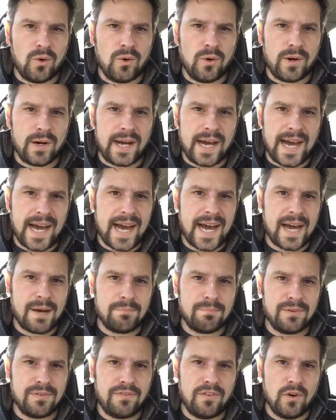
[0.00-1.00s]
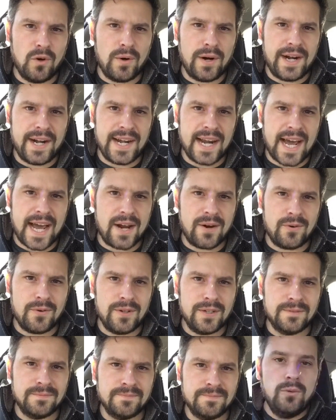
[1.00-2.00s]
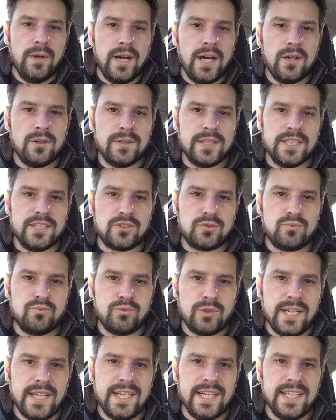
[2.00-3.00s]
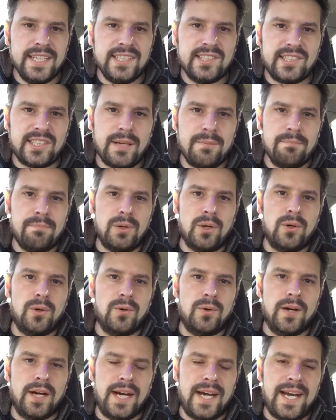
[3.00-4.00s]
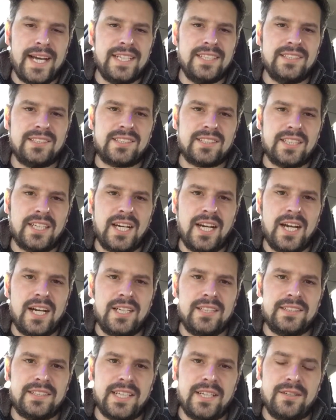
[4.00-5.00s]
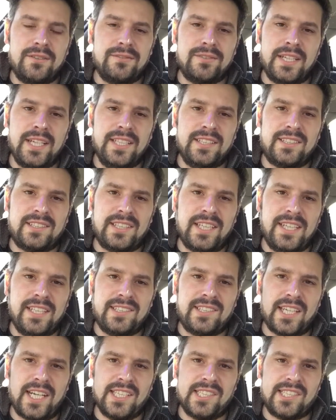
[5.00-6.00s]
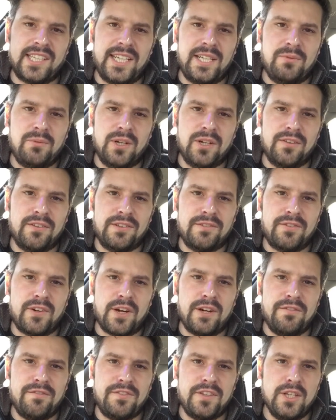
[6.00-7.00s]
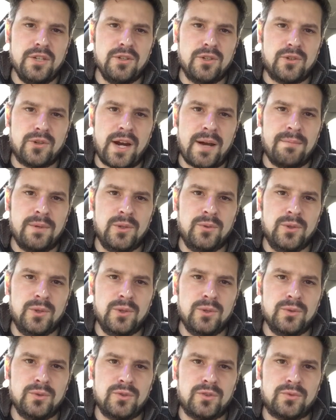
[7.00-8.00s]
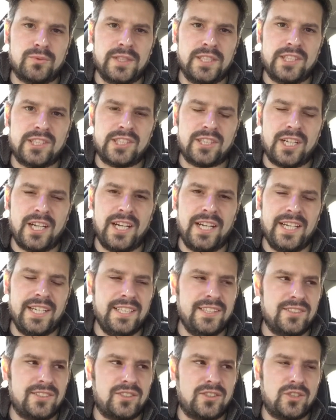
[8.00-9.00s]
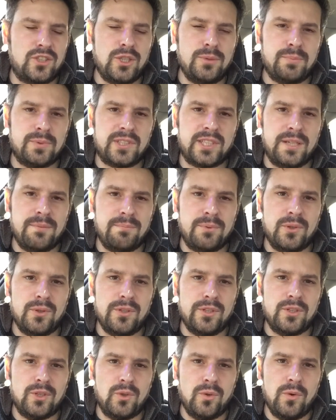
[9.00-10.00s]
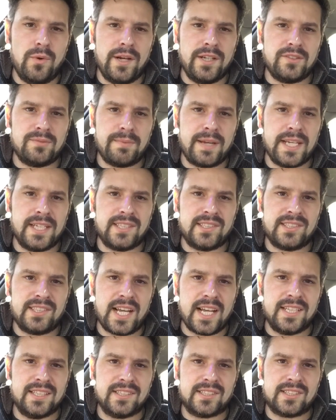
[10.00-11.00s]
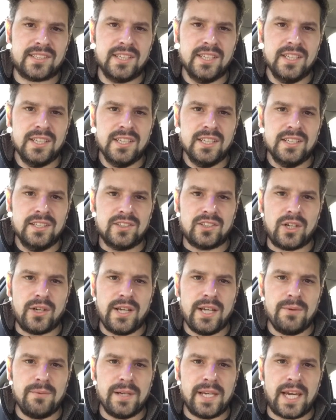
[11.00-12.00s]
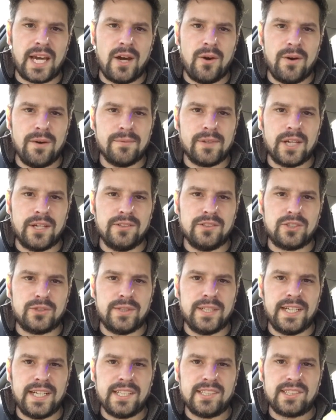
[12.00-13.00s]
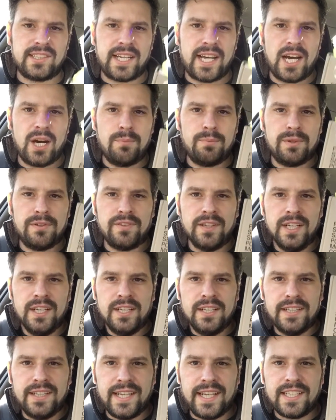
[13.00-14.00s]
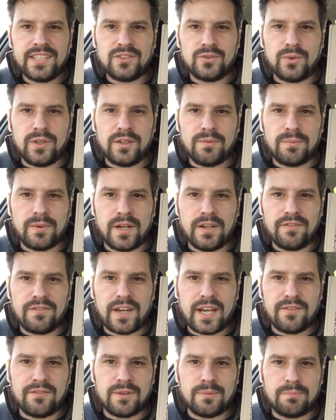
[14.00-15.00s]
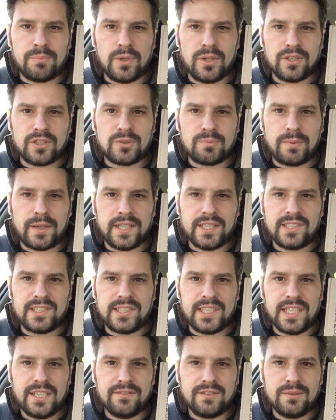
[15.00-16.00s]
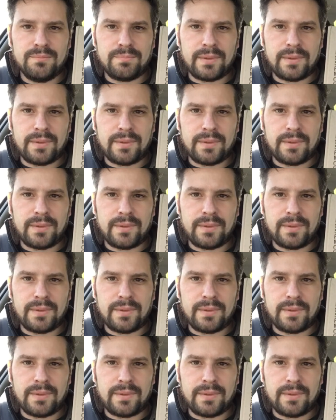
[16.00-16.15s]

or a before a noun? Well, it's really simple, and it's actually one of the very few grammar rules which is super simple and always makes sense. So here we go. I'm going to enlist the help of this, one of my favourite books by Stephen